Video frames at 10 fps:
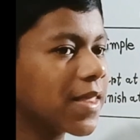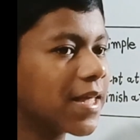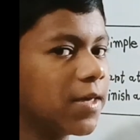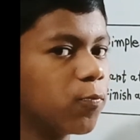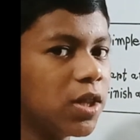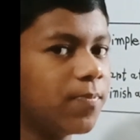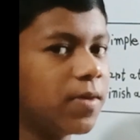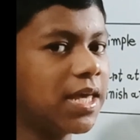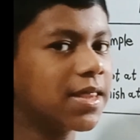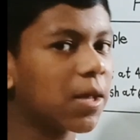will be
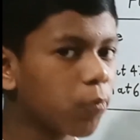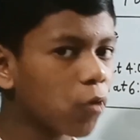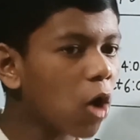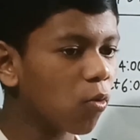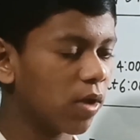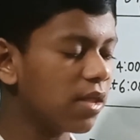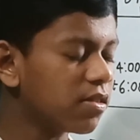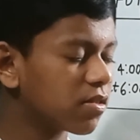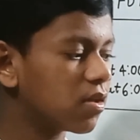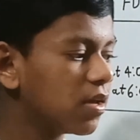in the
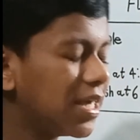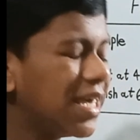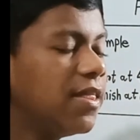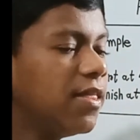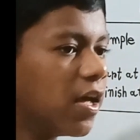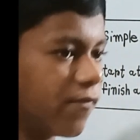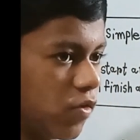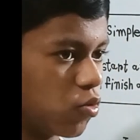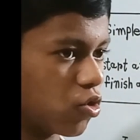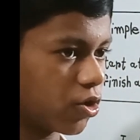progress in the
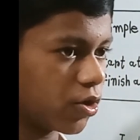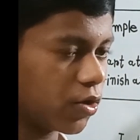future.